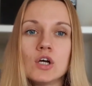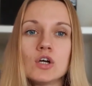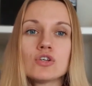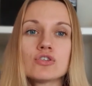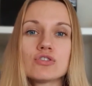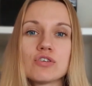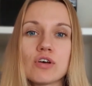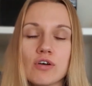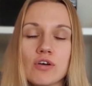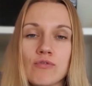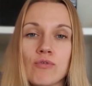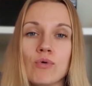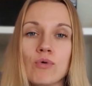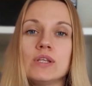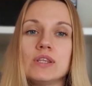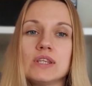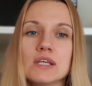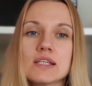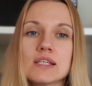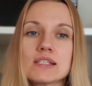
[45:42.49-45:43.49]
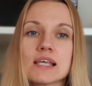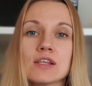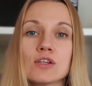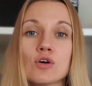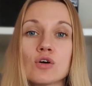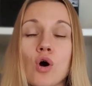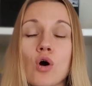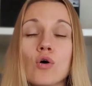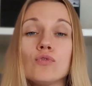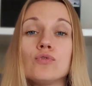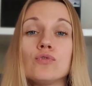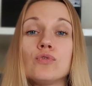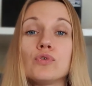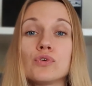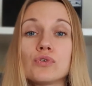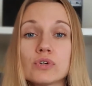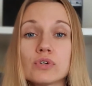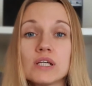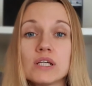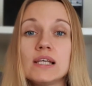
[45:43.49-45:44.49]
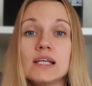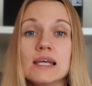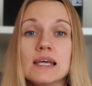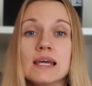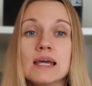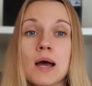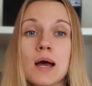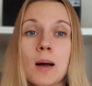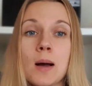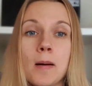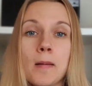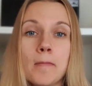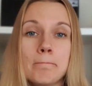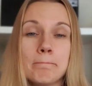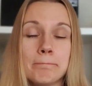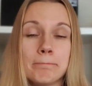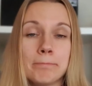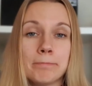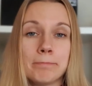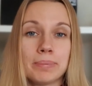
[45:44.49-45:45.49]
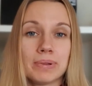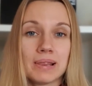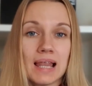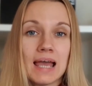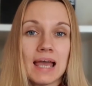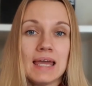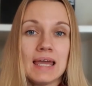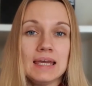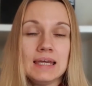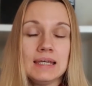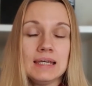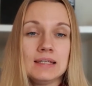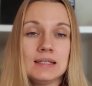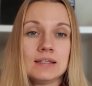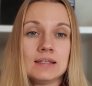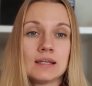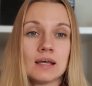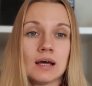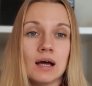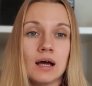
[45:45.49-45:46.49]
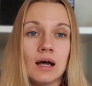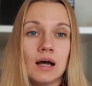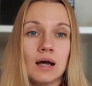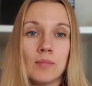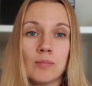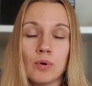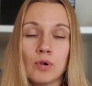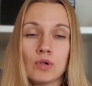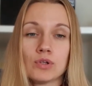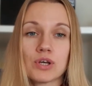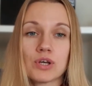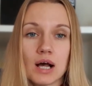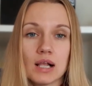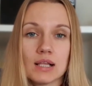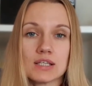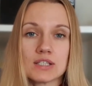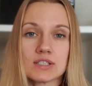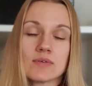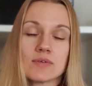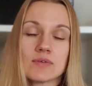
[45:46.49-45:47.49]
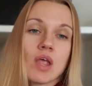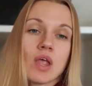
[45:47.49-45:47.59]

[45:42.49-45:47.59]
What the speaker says: So avoid this and go for really plain bold colors.